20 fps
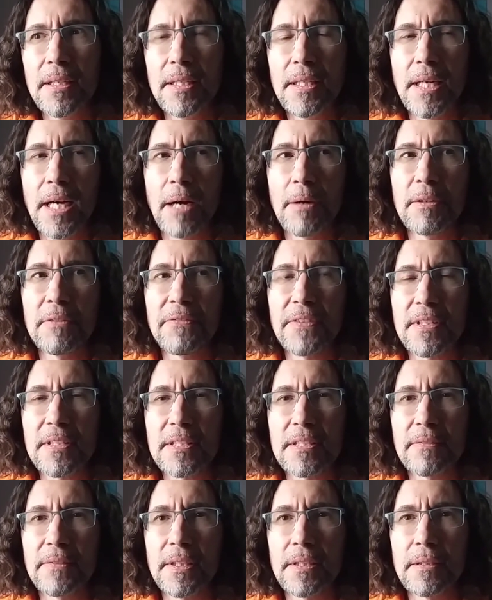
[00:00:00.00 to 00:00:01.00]
I mean, first
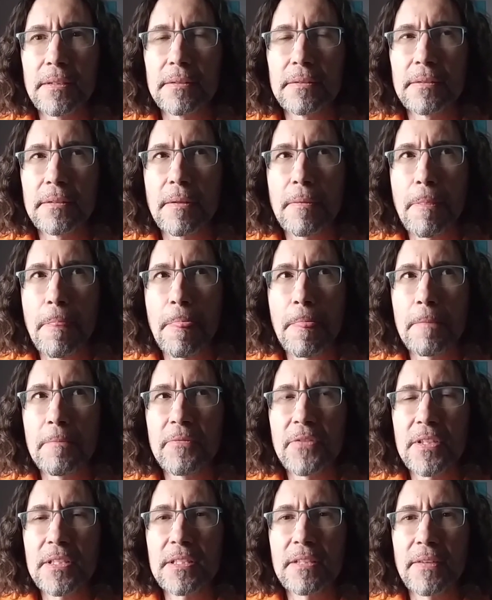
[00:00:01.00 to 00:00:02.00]
of all,
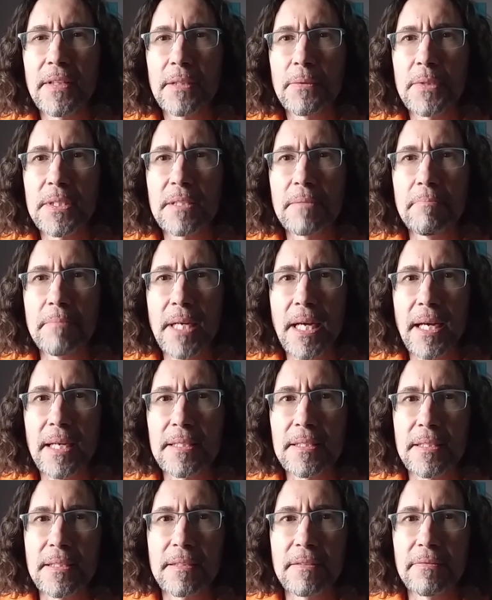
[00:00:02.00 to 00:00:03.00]
it was a
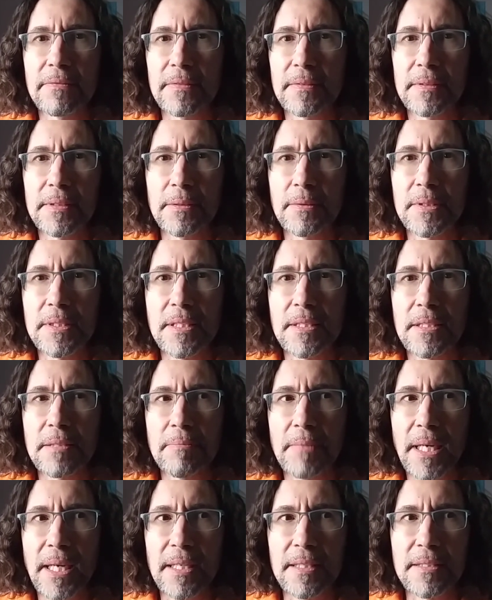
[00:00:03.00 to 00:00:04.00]
massive. It was just a
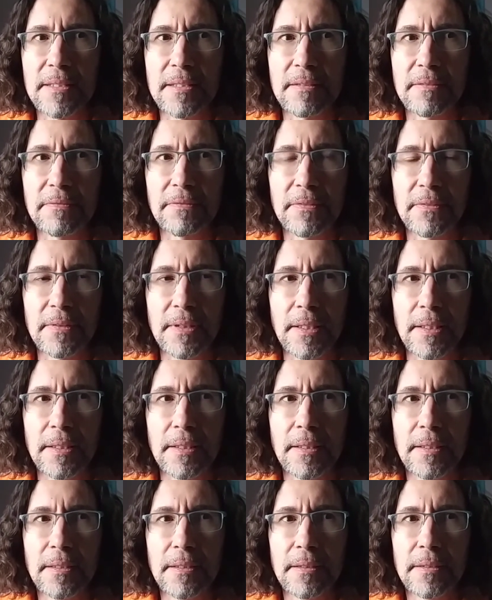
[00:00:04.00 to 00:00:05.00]
massive like
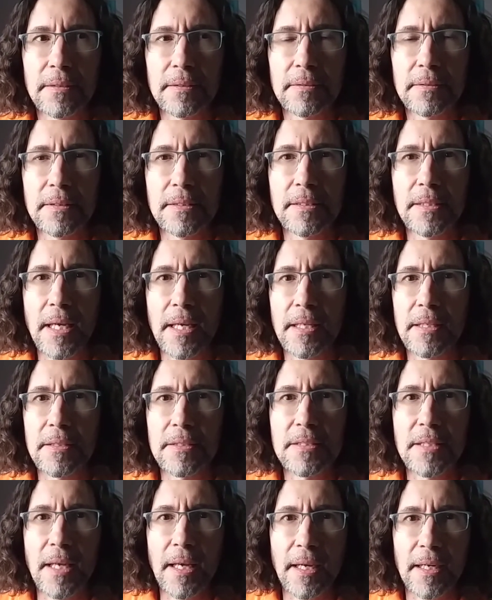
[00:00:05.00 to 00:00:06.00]

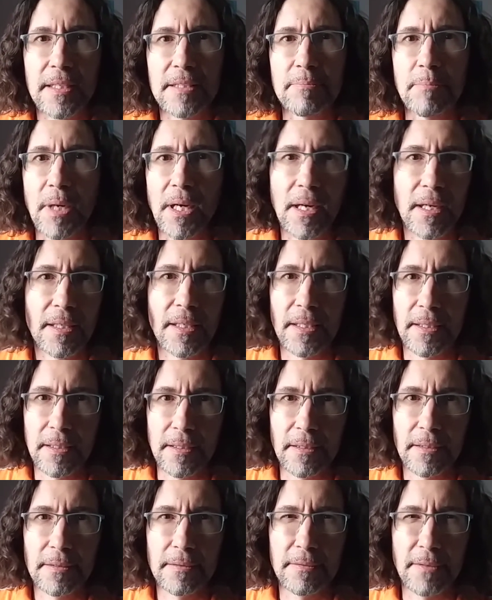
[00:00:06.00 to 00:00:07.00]
Deus ex
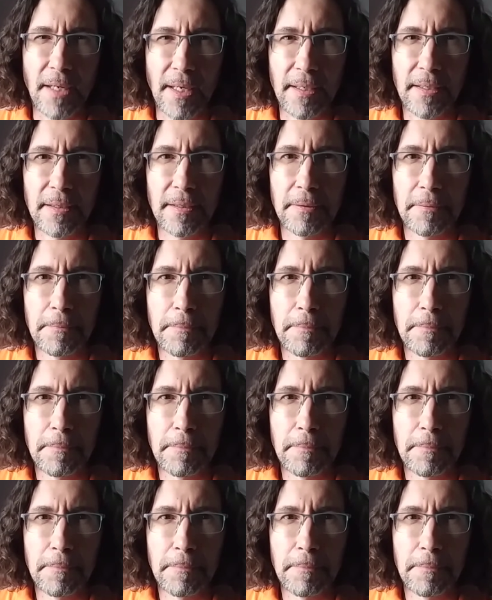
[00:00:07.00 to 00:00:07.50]
machina, right?